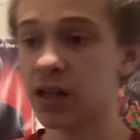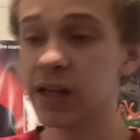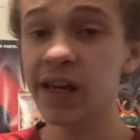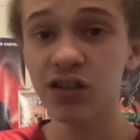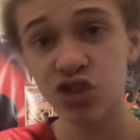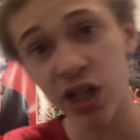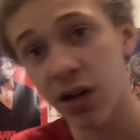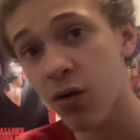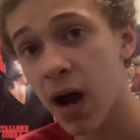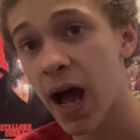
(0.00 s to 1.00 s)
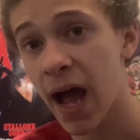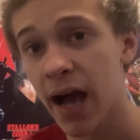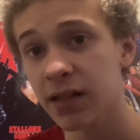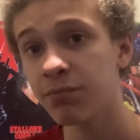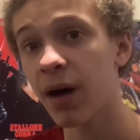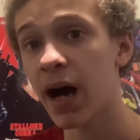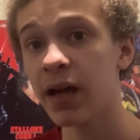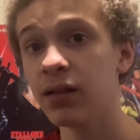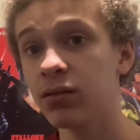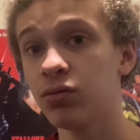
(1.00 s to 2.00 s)
his channel got hacked
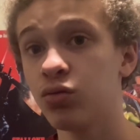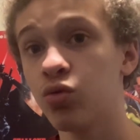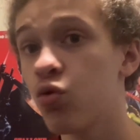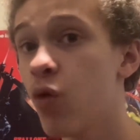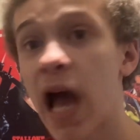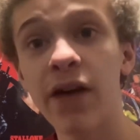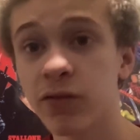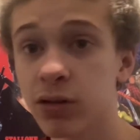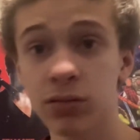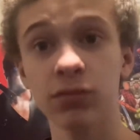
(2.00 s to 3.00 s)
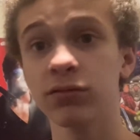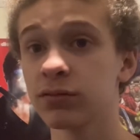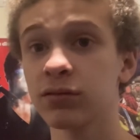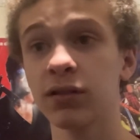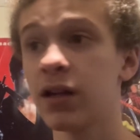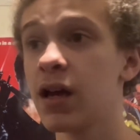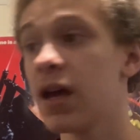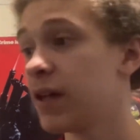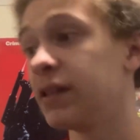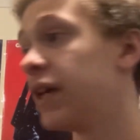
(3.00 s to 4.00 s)
by whoever.
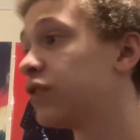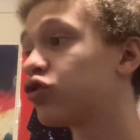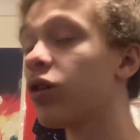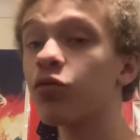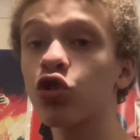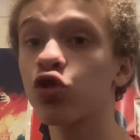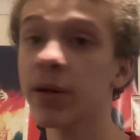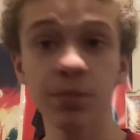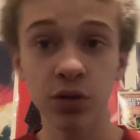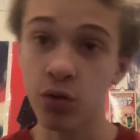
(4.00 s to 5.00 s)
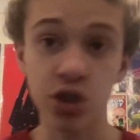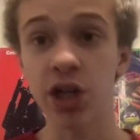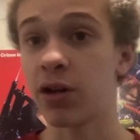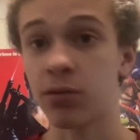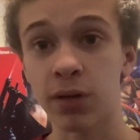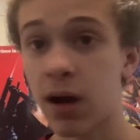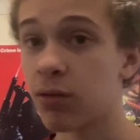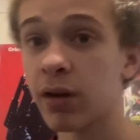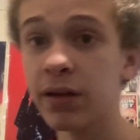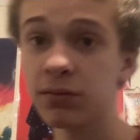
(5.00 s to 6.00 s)
It's some crypto channel now,
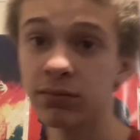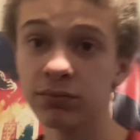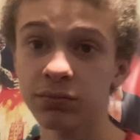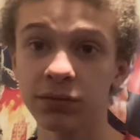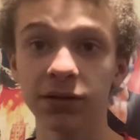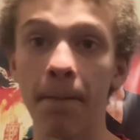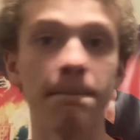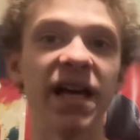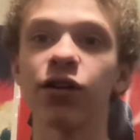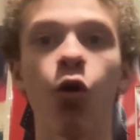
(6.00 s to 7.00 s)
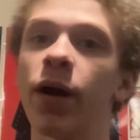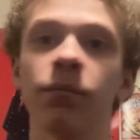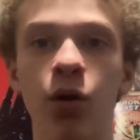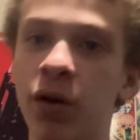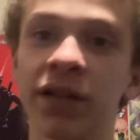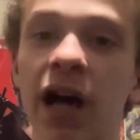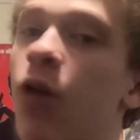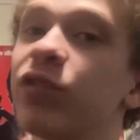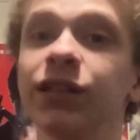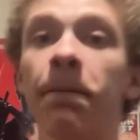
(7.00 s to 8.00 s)
right? Some Bitcoin boys. I'll
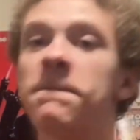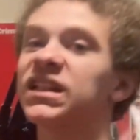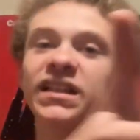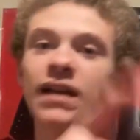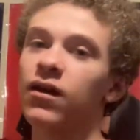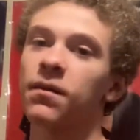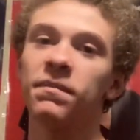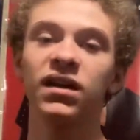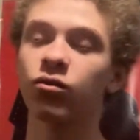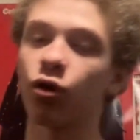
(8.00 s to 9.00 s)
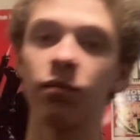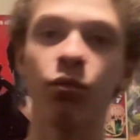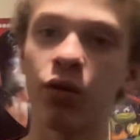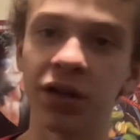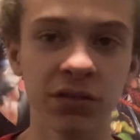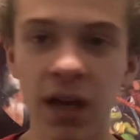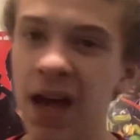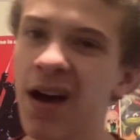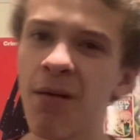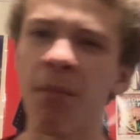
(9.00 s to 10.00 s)
really blick down the Bitcoin boys.
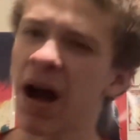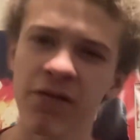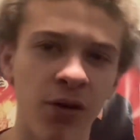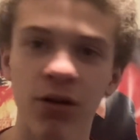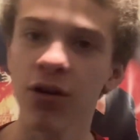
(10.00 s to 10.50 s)
My fault,